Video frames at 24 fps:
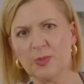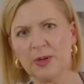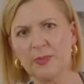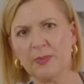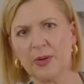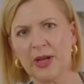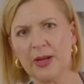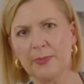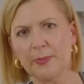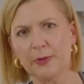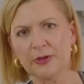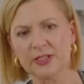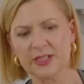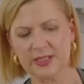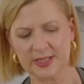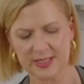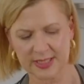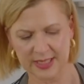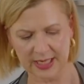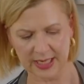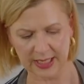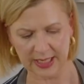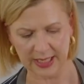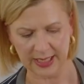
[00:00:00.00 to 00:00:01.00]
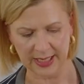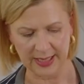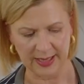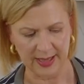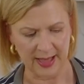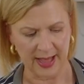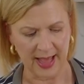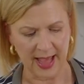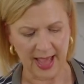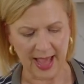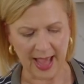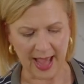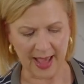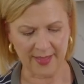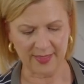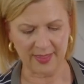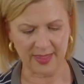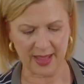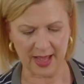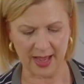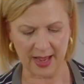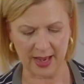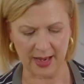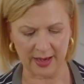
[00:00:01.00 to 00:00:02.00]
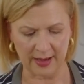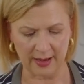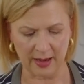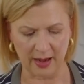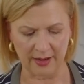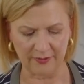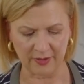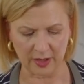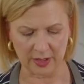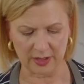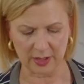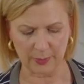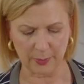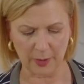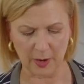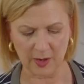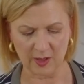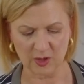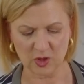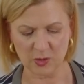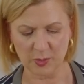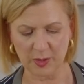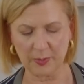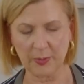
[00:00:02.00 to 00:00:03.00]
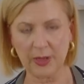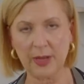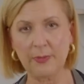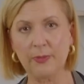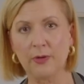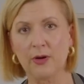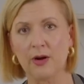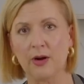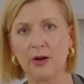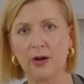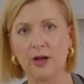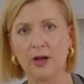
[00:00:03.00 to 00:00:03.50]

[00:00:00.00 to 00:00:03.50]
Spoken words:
paper to stick. And then I've got the parchment paper